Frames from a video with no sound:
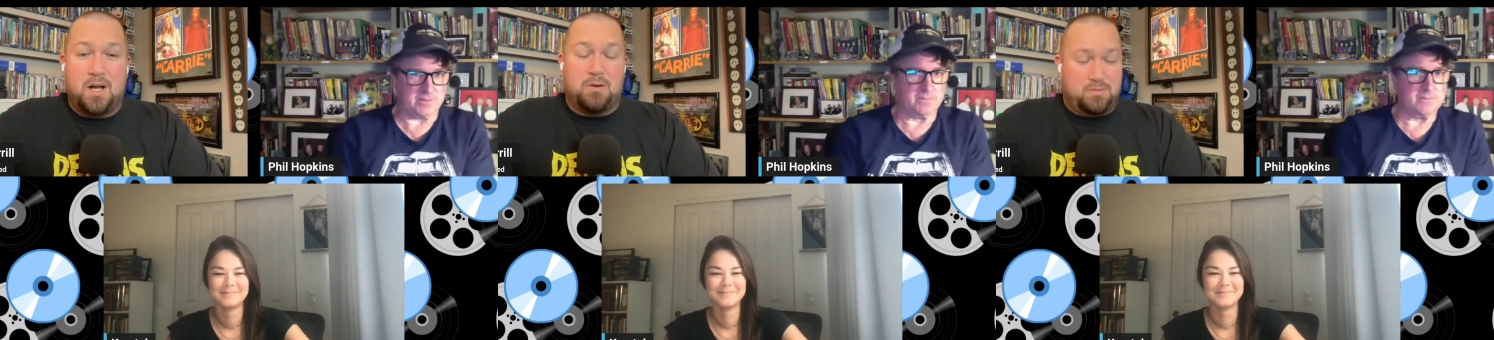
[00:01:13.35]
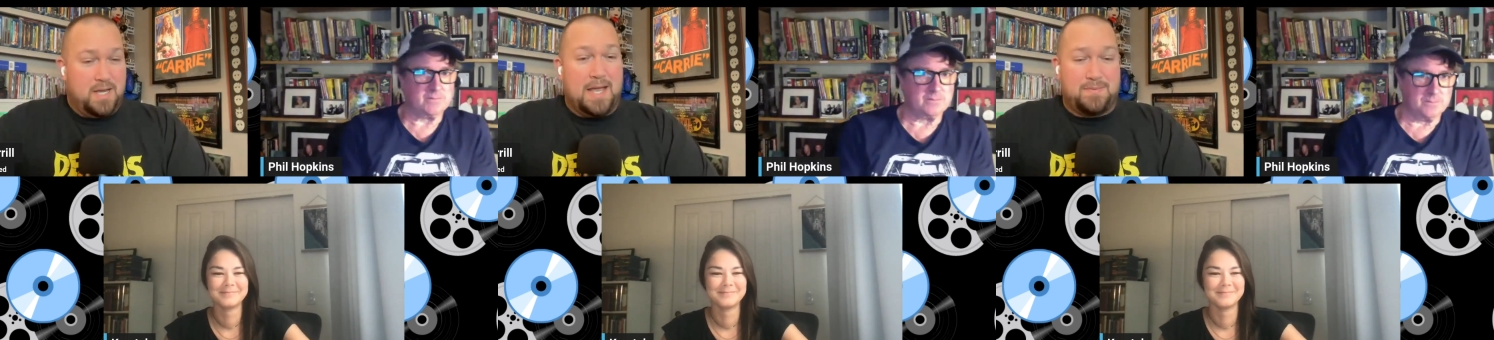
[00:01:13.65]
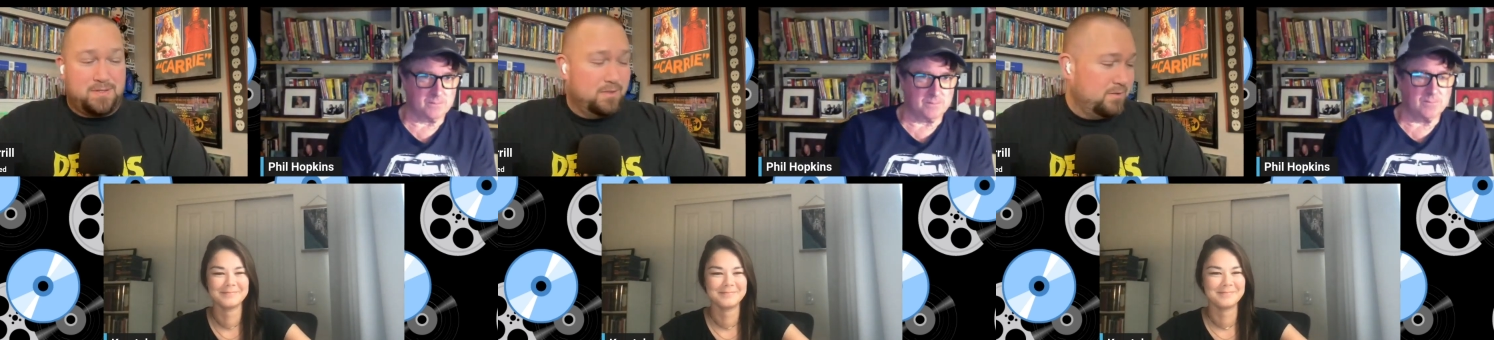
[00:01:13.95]
Speaker 1: Oh,
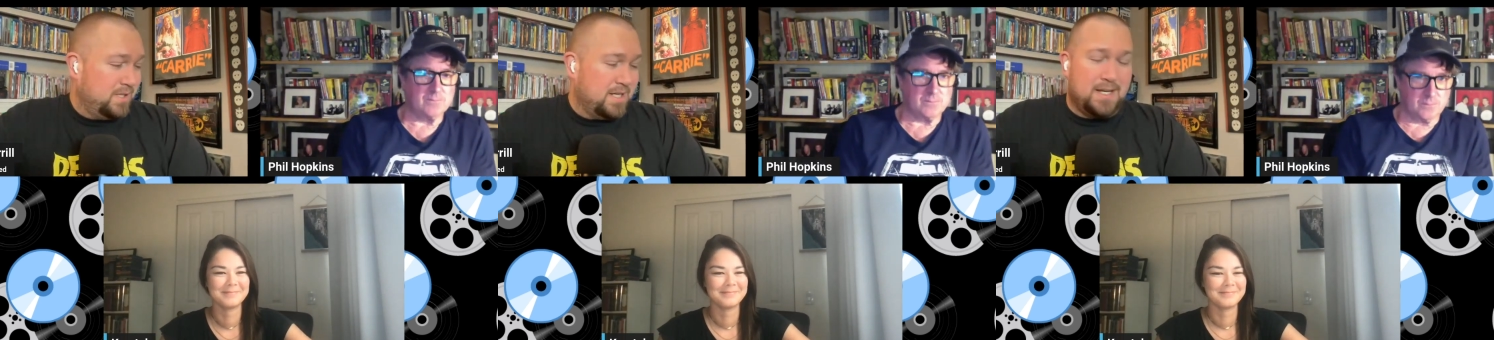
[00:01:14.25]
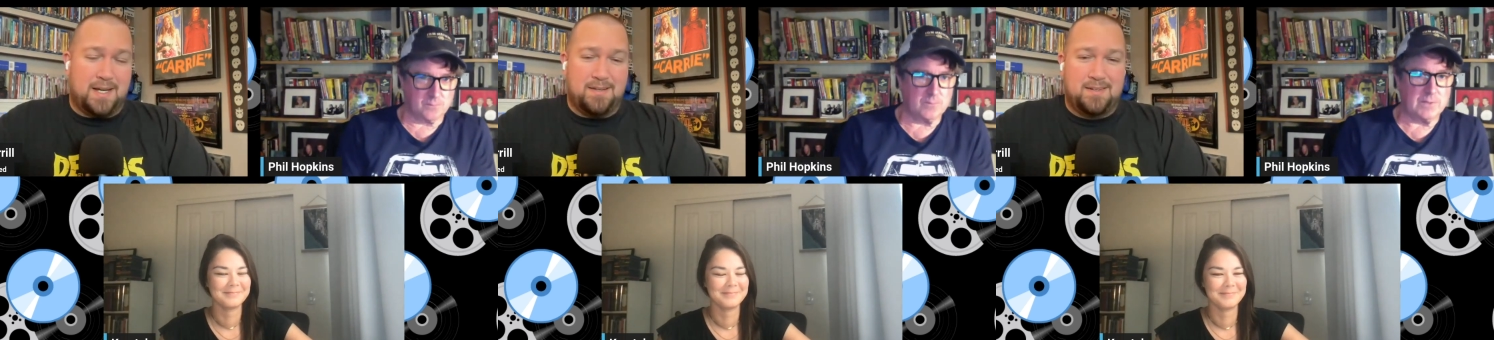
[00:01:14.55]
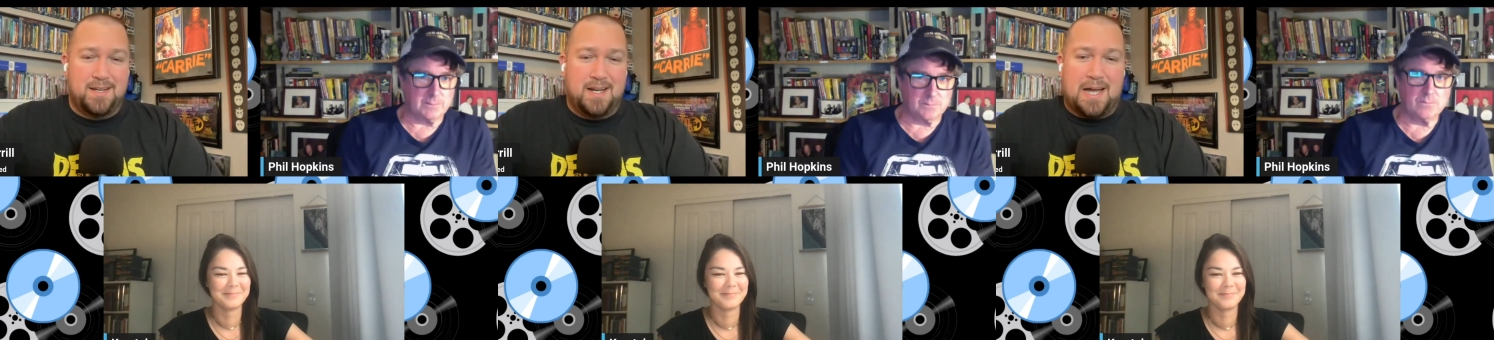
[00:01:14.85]
absolutely. And I
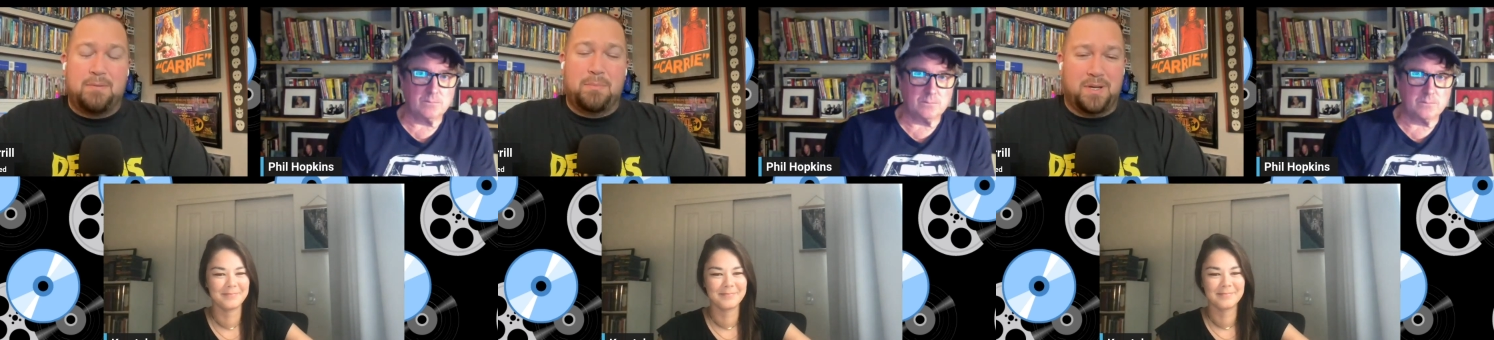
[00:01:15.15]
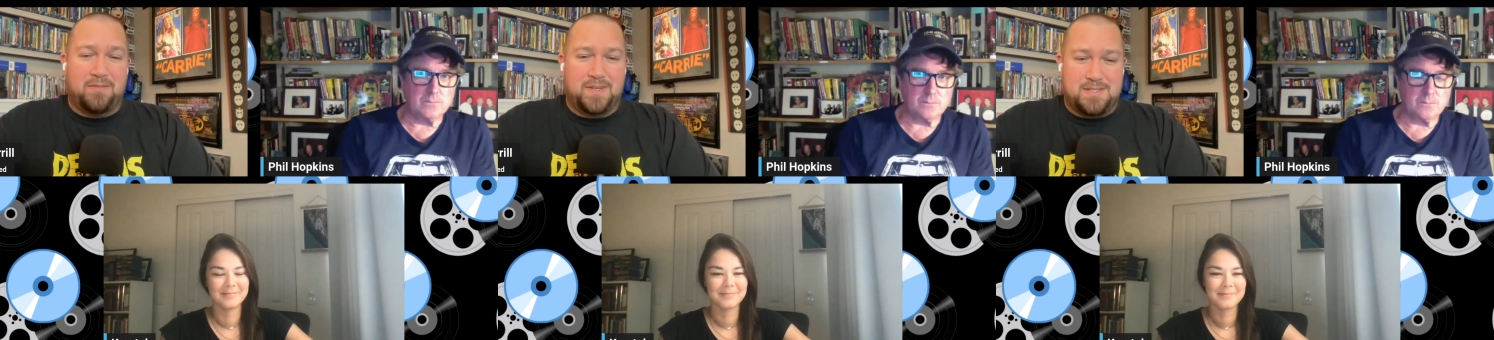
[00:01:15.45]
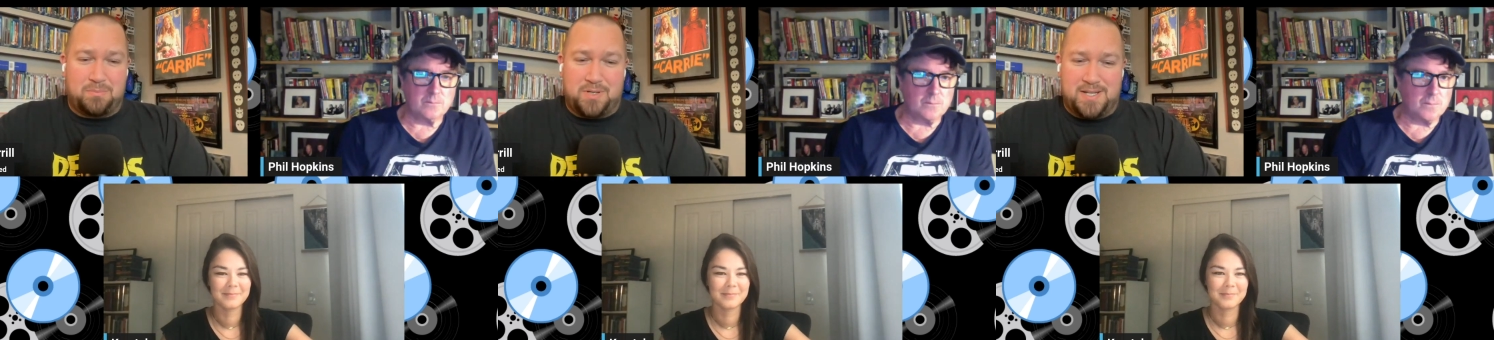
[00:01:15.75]
I'm a big
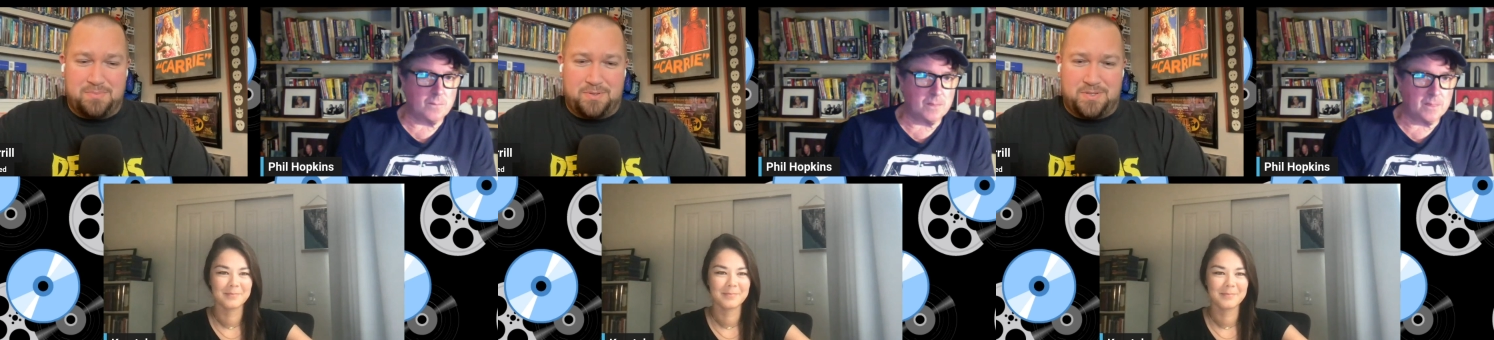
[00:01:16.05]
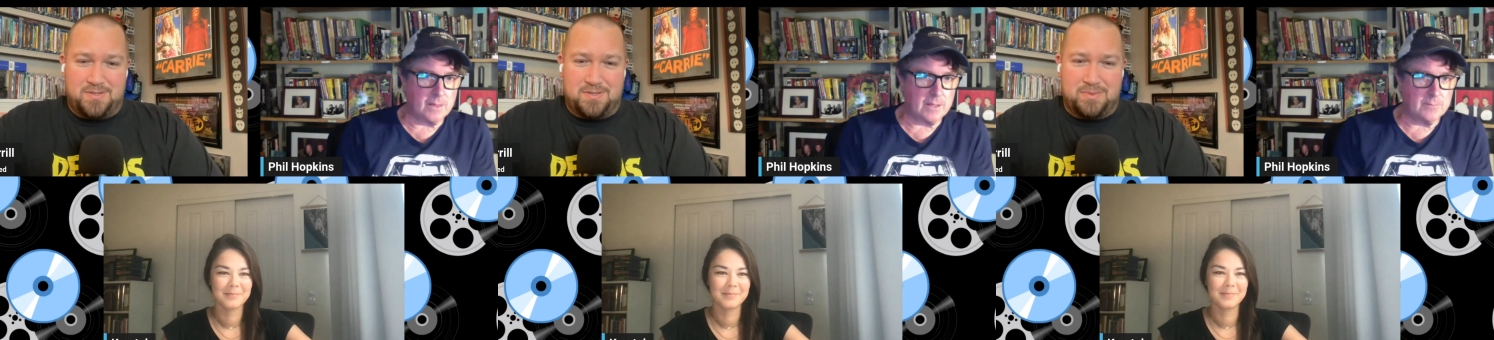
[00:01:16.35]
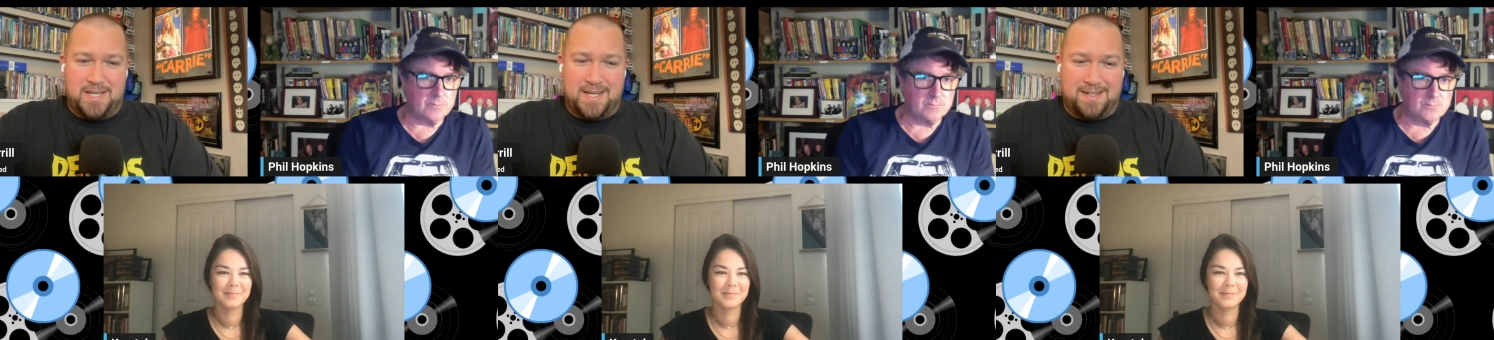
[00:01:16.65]
Vincent Price person. So
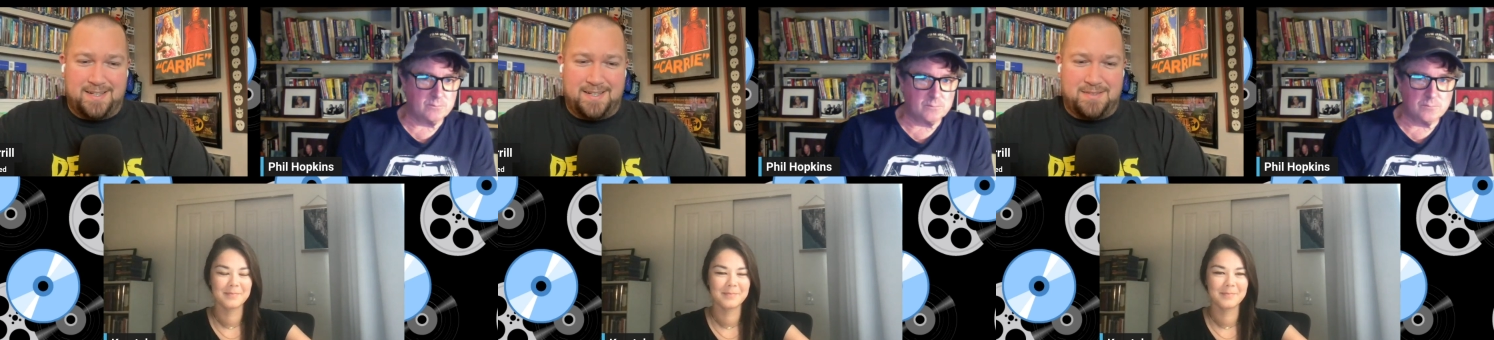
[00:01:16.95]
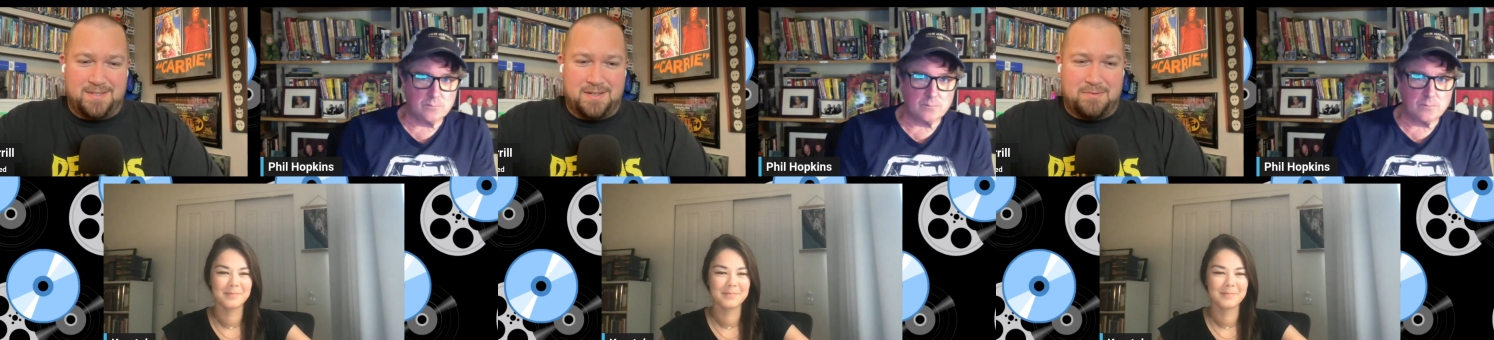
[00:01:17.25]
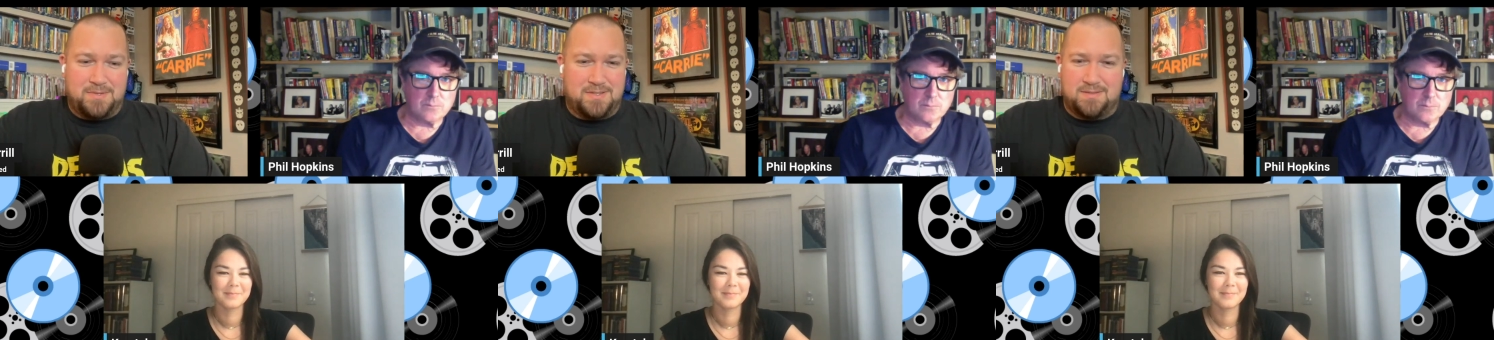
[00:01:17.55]
when that got announced, I
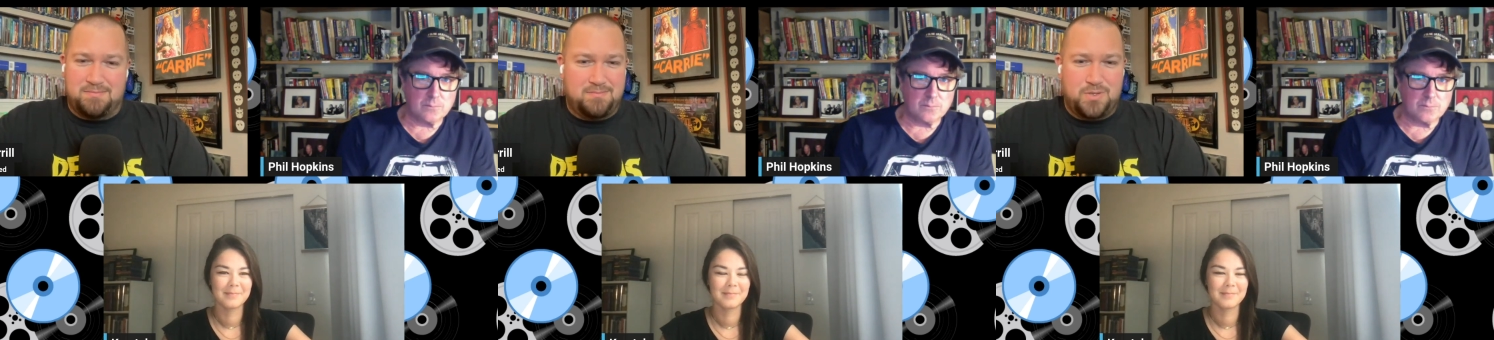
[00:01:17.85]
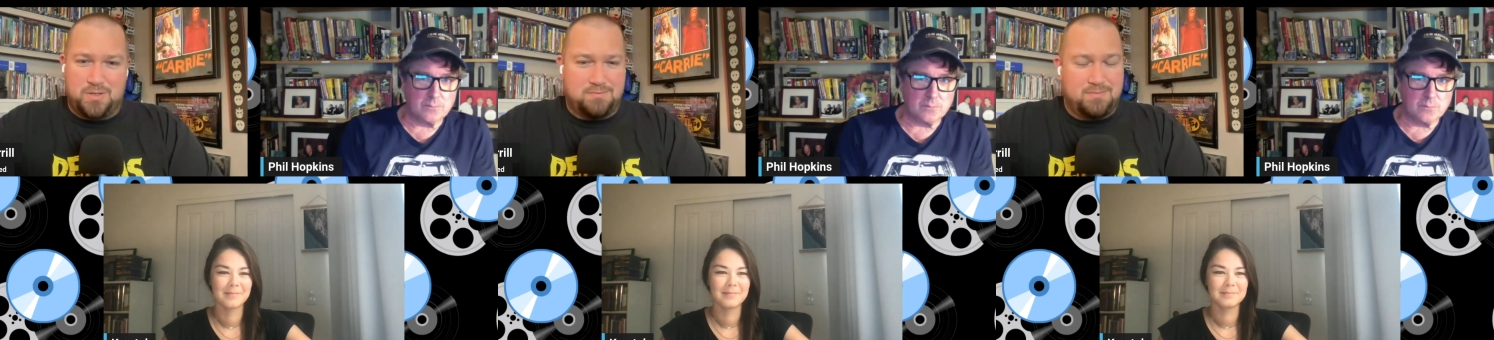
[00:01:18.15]
was just